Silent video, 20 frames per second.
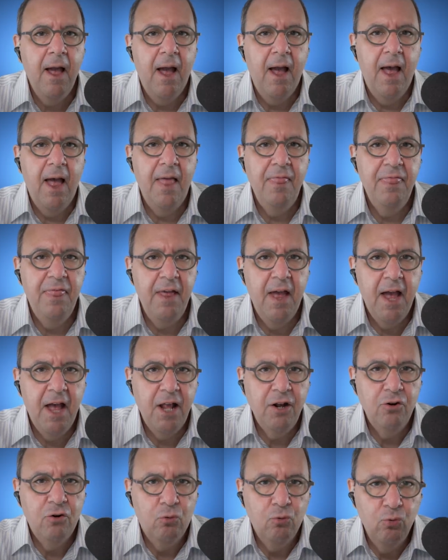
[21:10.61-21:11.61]
and
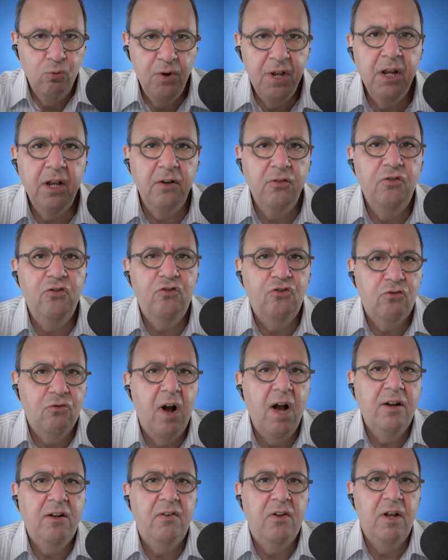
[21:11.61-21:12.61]
then
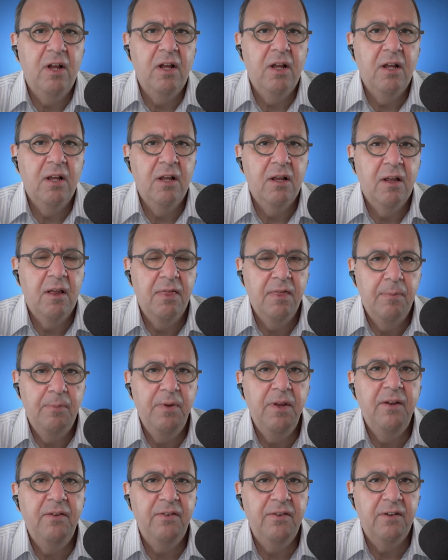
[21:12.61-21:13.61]
reconstructing the
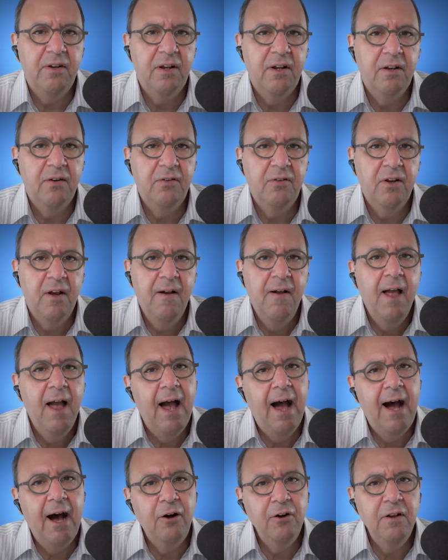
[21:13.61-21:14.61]
business,
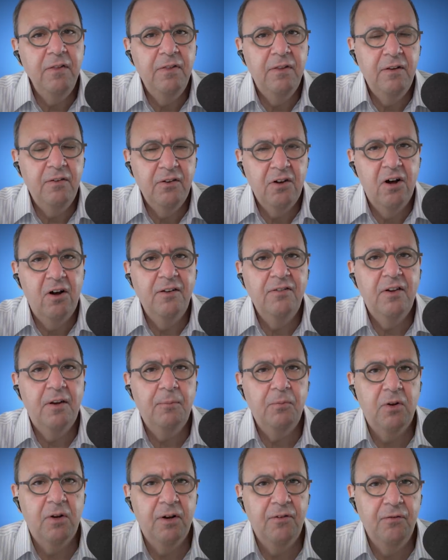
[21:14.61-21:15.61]
how did this
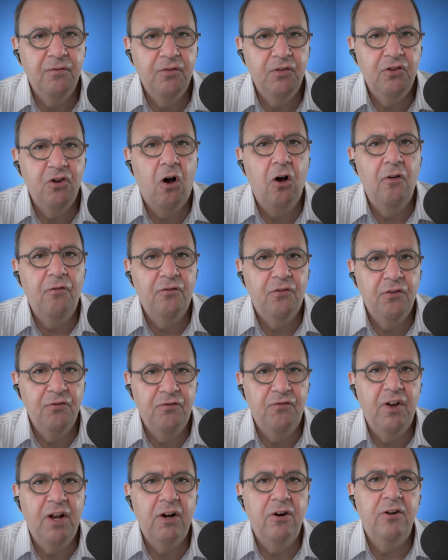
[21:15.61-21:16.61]
concept of solve for
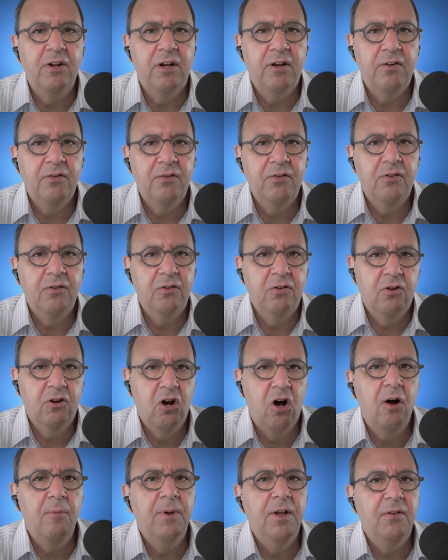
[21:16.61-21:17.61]
fairness
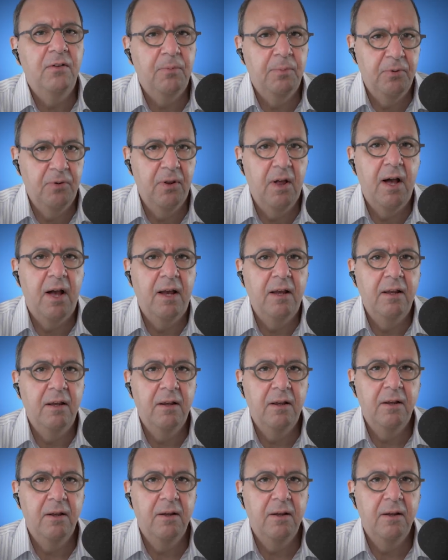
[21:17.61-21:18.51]
come into play?